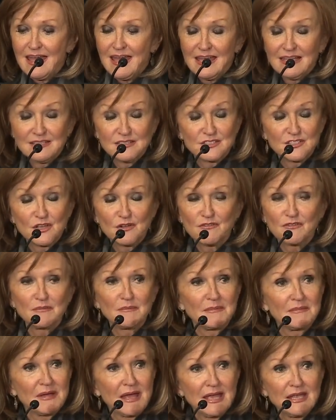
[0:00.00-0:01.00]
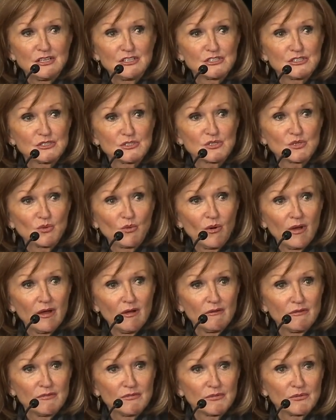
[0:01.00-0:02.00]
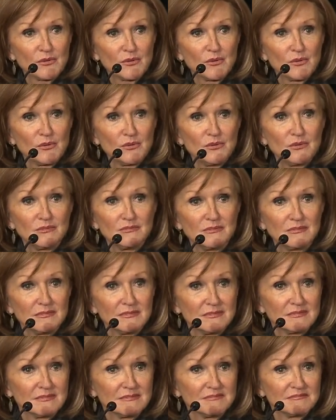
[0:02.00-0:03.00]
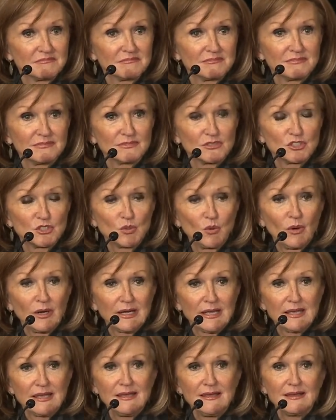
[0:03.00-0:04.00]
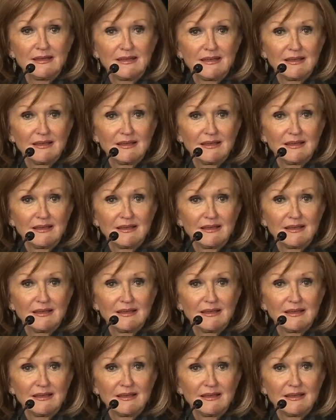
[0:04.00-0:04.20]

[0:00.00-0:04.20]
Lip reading: And so from ages 12 through 20,